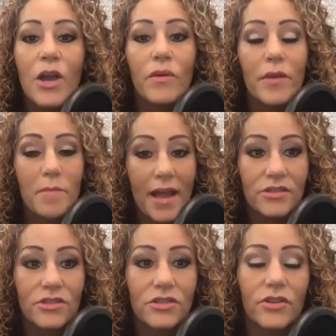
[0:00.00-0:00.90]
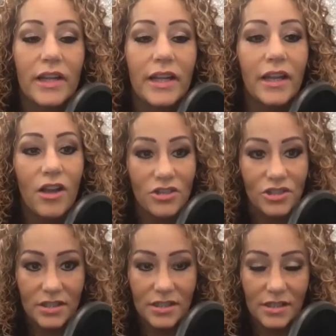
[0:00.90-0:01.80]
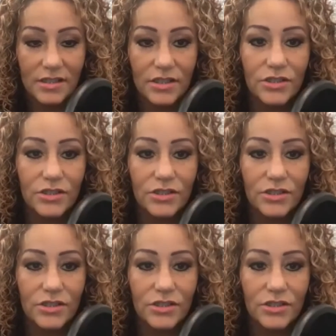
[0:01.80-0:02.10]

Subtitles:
With a master's degree in consciousness,